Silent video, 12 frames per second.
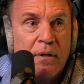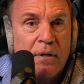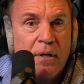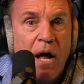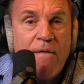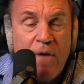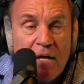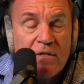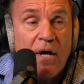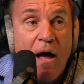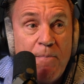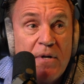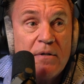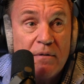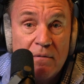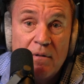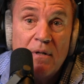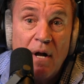I've had
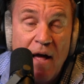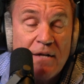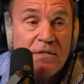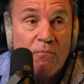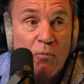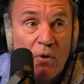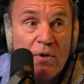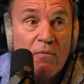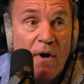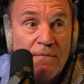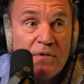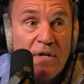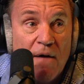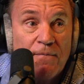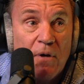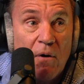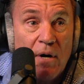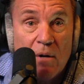some really rough stuff
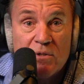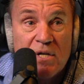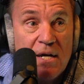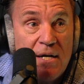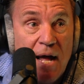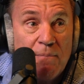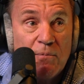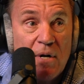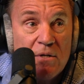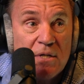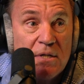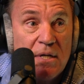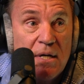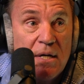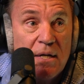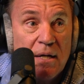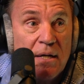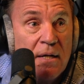going. I was kidnapped when I was a kid,
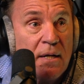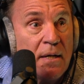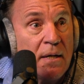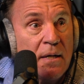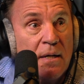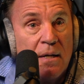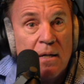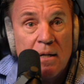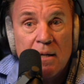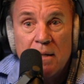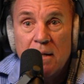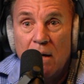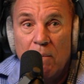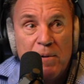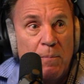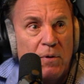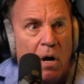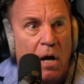and you know,
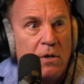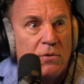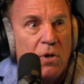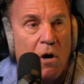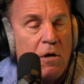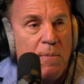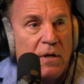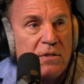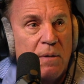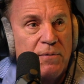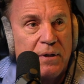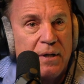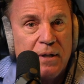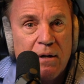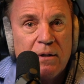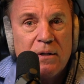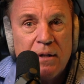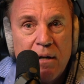people go, how do you talk about something like that?
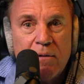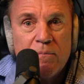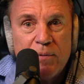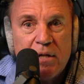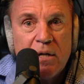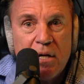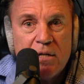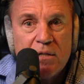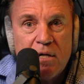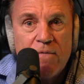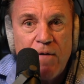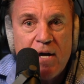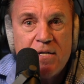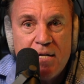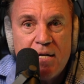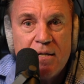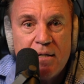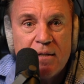No, because if I
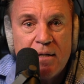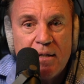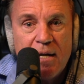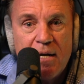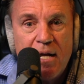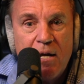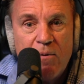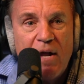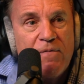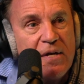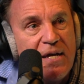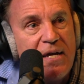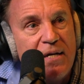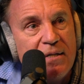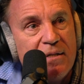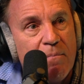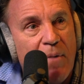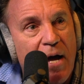didn't, then he would have the keys
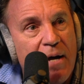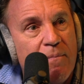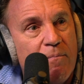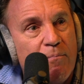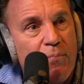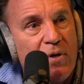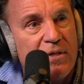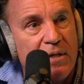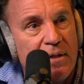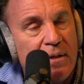to my prison.